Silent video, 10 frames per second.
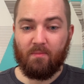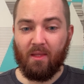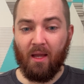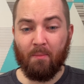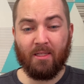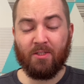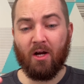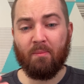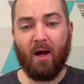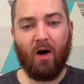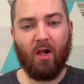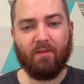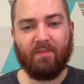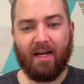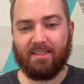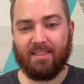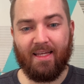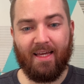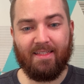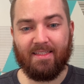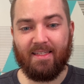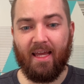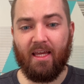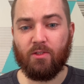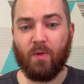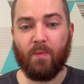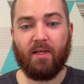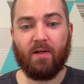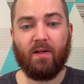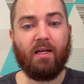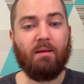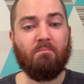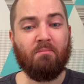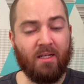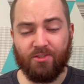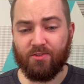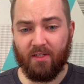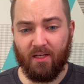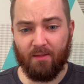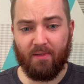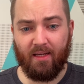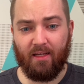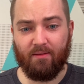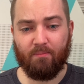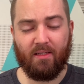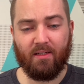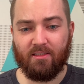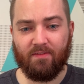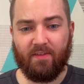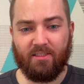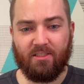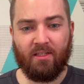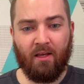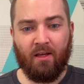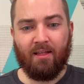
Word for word: I'm going to talk about all of that today. Today is what we call a ministry update because of this